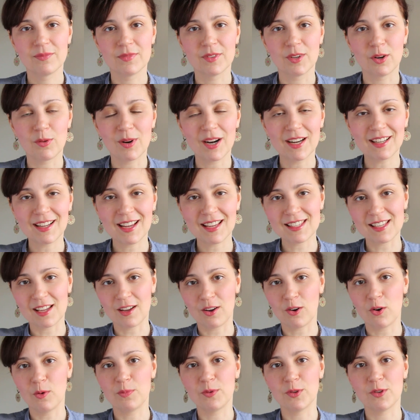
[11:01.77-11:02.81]
Alright guys, I
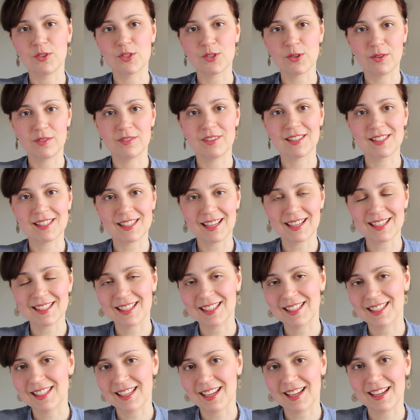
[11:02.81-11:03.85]
hope you enjoyed this
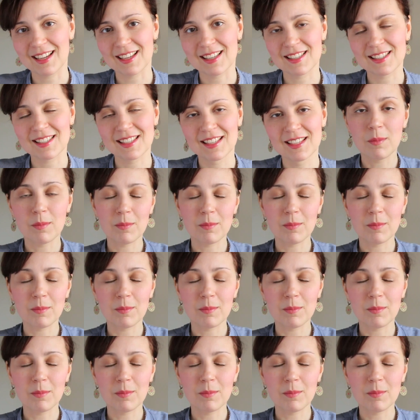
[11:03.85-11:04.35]
exercise.